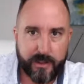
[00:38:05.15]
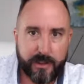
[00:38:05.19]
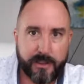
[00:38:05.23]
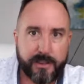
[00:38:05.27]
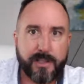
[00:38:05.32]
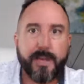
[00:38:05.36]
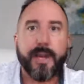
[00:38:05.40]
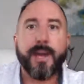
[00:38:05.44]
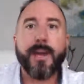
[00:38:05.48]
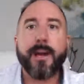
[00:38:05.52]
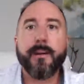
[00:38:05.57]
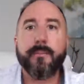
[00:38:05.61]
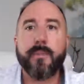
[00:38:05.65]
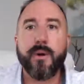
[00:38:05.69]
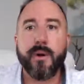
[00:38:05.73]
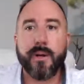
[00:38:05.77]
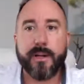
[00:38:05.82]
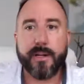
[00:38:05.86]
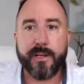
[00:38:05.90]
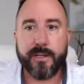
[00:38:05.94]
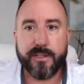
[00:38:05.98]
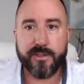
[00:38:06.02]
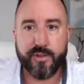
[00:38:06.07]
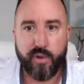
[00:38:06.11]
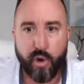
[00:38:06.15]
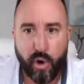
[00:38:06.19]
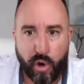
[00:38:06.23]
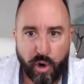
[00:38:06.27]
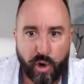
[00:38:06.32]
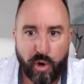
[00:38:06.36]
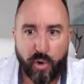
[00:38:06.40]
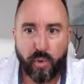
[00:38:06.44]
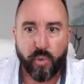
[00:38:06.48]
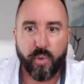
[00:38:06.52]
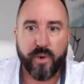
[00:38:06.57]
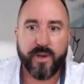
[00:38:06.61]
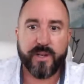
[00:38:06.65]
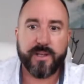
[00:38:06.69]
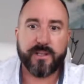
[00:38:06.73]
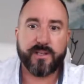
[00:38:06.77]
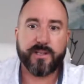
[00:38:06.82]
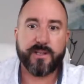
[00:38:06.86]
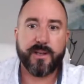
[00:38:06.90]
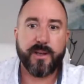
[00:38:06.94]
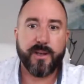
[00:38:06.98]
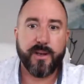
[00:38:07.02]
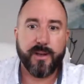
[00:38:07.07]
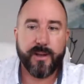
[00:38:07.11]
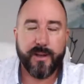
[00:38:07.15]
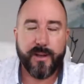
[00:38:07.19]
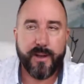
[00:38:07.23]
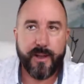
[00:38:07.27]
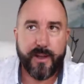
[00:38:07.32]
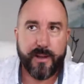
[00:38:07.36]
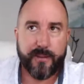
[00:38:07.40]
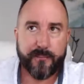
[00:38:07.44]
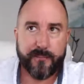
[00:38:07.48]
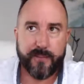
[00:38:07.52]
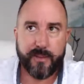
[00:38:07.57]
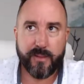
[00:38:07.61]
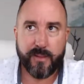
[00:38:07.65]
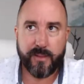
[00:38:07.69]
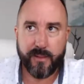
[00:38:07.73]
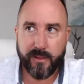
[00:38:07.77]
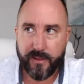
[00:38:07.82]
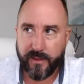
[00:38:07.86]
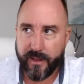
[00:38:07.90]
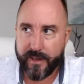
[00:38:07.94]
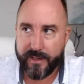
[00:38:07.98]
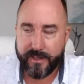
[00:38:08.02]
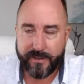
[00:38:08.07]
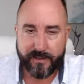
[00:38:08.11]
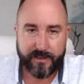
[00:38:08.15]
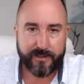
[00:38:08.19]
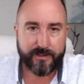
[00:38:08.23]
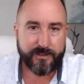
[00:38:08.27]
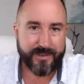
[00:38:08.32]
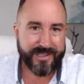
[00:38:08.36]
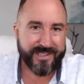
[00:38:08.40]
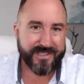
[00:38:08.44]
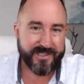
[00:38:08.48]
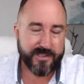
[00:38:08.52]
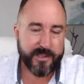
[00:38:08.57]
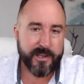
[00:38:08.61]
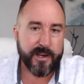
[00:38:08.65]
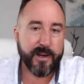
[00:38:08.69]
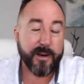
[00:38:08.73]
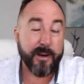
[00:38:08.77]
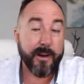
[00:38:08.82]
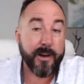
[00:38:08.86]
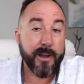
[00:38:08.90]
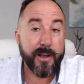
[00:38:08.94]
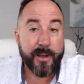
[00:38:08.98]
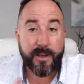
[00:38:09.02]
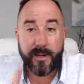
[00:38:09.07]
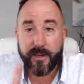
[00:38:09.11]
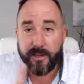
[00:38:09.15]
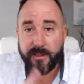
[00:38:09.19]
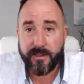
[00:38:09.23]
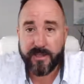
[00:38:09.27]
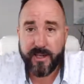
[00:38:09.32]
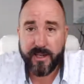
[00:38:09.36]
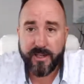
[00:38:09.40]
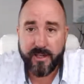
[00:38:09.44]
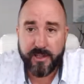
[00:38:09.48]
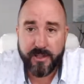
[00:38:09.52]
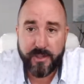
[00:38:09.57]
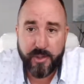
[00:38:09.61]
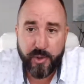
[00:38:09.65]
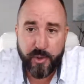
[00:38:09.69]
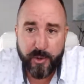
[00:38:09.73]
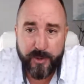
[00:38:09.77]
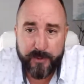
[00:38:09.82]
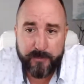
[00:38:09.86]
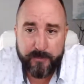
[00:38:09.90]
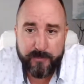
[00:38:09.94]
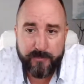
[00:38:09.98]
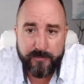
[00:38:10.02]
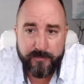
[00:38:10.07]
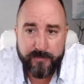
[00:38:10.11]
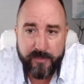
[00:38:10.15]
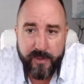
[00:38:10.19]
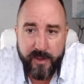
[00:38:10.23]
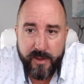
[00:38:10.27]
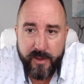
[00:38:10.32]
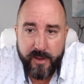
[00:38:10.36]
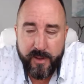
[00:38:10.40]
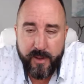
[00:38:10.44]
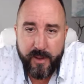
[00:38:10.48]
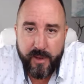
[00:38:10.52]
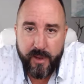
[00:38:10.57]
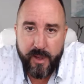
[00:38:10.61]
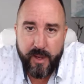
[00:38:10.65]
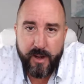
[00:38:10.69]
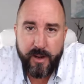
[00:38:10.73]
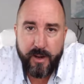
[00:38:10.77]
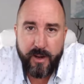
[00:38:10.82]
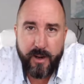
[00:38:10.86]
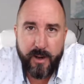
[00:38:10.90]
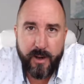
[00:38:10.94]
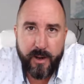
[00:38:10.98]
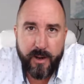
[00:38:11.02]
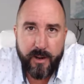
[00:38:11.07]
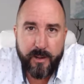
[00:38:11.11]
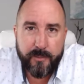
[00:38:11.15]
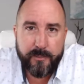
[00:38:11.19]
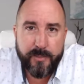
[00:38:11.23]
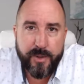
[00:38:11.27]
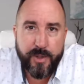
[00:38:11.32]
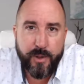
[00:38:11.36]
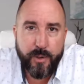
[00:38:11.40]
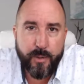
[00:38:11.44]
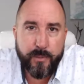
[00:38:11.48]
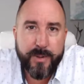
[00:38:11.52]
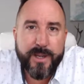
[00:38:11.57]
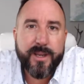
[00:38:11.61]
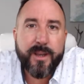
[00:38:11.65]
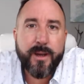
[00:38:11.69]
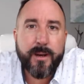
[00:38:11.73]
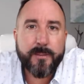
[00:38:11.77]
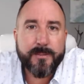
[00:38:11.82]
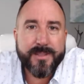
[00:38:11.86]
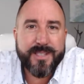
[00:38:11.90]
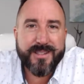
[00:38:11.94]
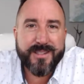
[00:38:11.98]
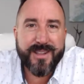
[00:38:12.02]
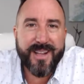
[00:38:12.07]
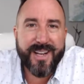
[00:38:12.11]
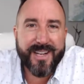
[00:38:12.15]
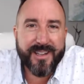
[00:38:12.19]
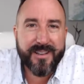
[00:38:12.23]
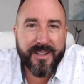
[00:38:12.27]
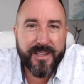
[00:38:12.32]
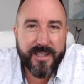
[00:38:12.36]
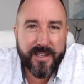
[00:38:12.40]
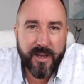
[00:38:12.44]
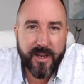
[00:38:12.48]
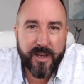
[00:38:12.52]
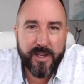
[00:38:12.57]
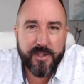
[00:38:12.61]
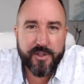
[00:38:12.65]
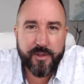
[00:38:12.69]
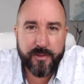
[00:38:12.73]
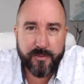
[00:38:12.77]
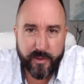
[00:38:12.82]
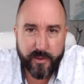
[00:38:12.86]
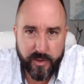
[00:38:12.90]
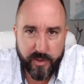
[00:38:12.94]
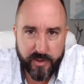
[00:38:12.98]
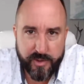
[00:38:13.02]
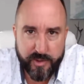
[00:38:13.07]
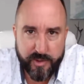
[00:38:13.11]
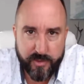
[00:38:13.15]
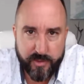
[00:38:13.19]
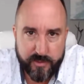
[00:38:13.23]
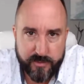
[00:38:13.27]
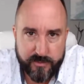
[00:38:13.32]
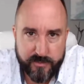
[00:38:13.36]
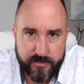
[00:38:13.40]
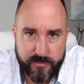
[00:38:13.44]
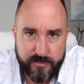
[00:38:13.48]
camera. He's always like, he's there. Here's how you do it. You become slightly controversial.